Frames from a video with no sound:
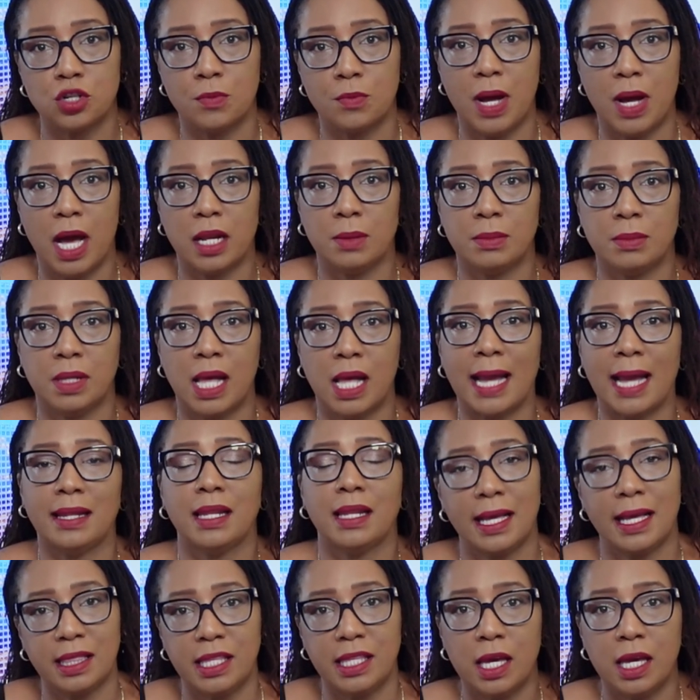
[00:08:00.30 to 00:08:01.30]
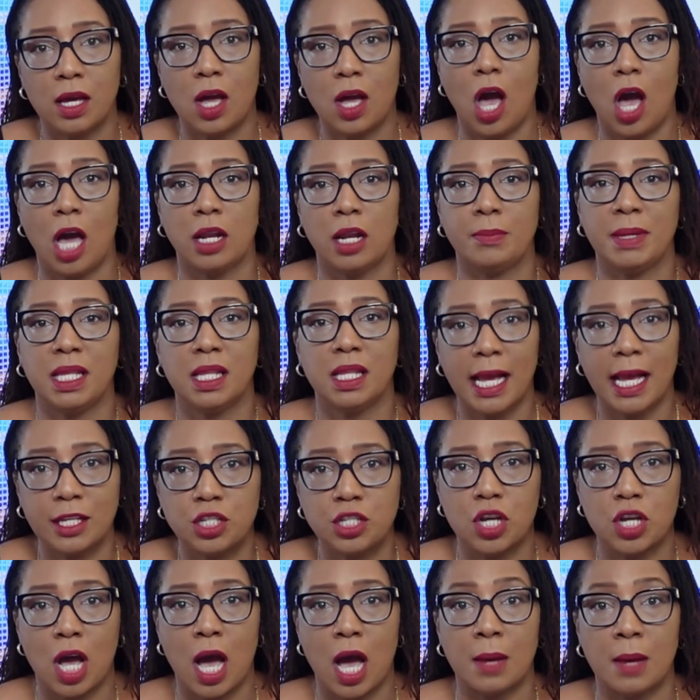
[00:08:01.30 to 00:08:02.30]
bottom line, like the economy, like
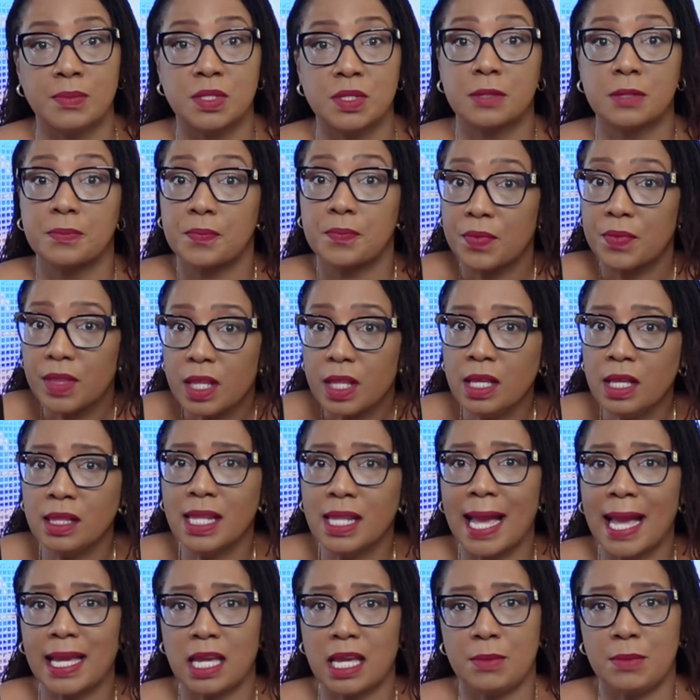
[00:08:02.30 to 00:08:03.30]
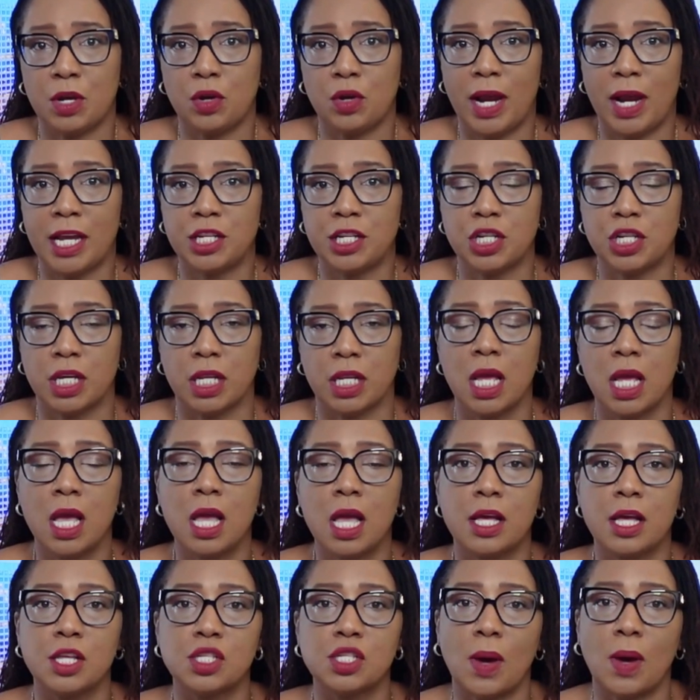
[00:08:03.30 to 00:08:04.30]
jobs, like immigration.
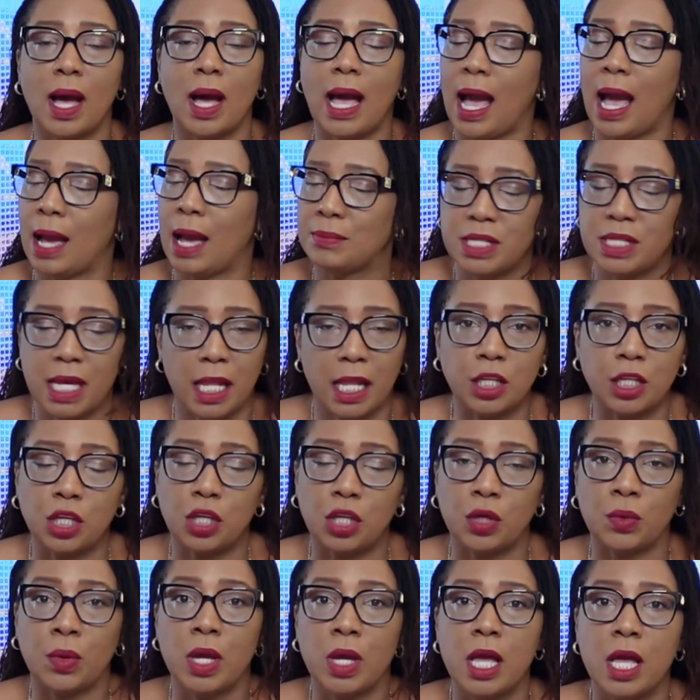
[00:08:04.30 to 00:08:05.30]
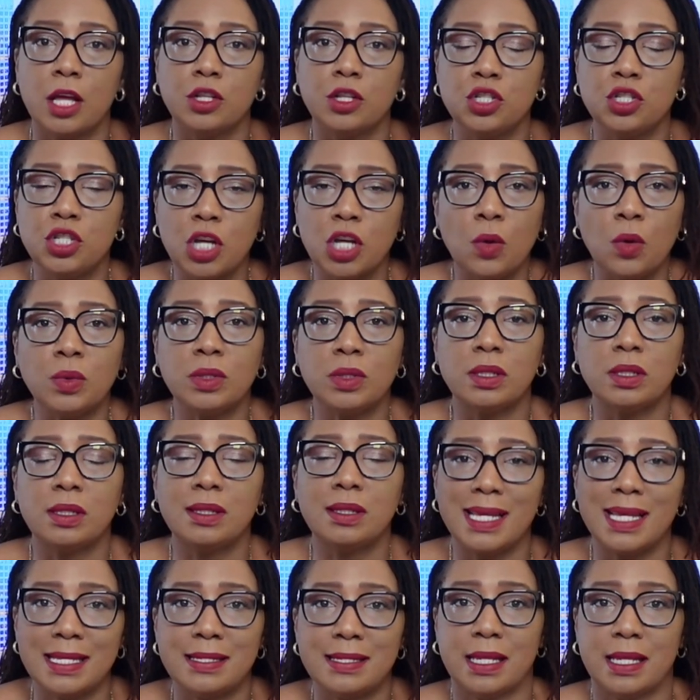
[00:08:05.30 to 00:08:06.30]
So I'm telling you, don't
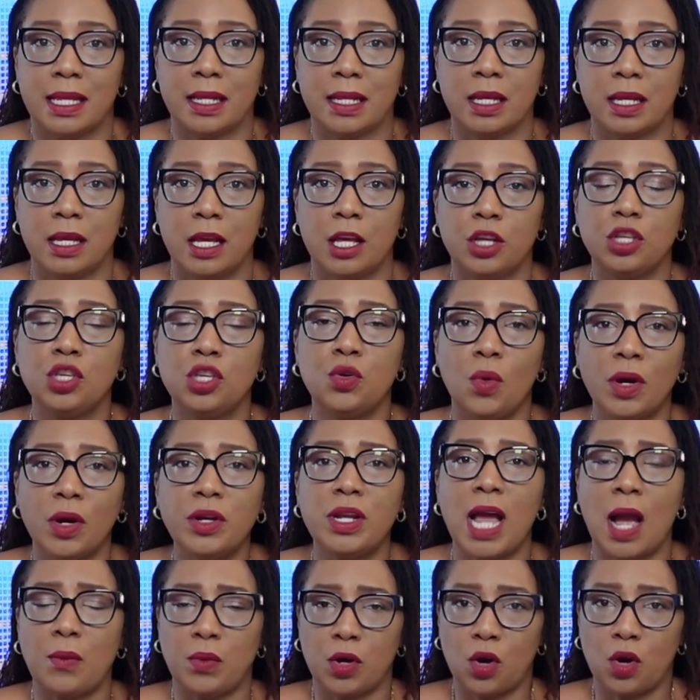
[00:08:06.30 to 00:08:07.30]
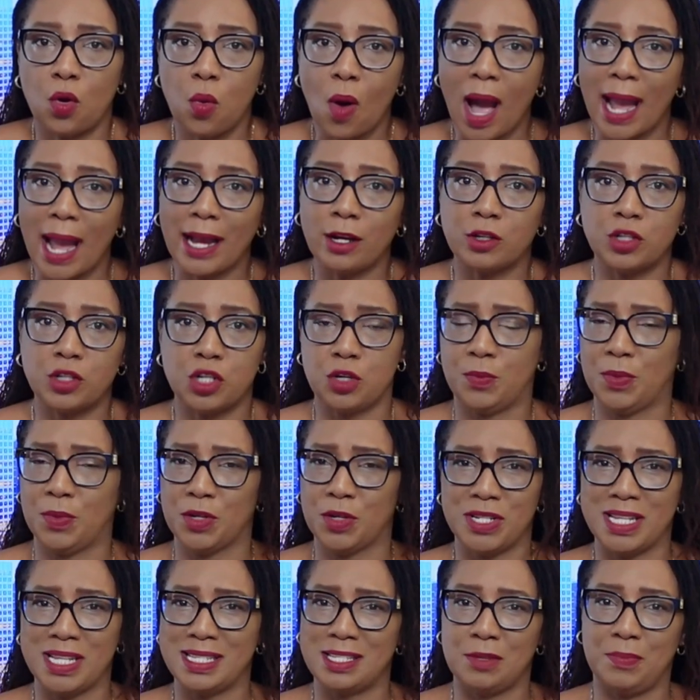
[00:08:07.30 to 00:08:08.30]
listen. You are not required to
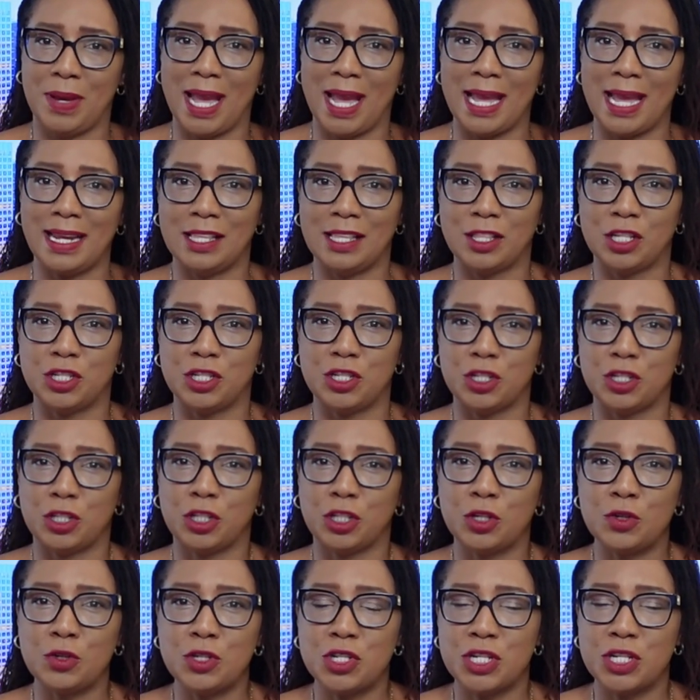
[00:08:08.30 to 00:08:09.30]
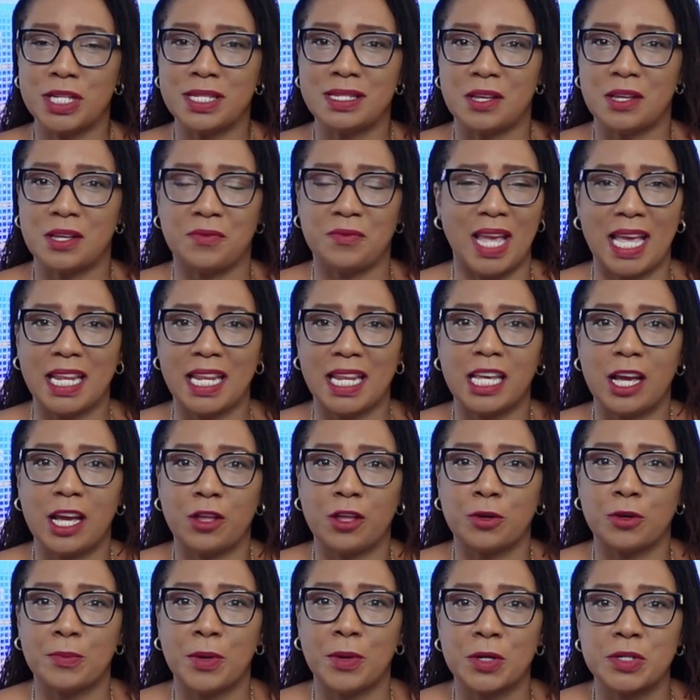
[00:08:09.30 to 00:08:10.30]
participate in the delusions of any
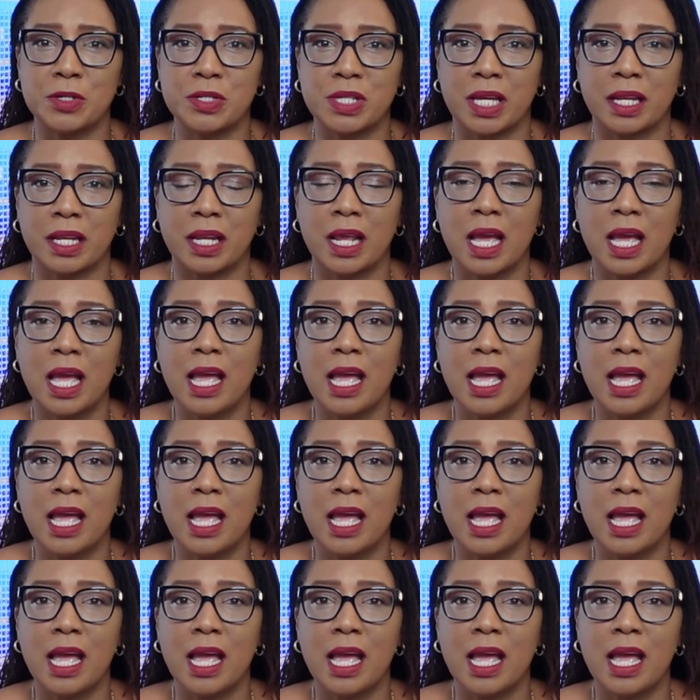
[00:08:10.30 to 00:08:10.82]
other person.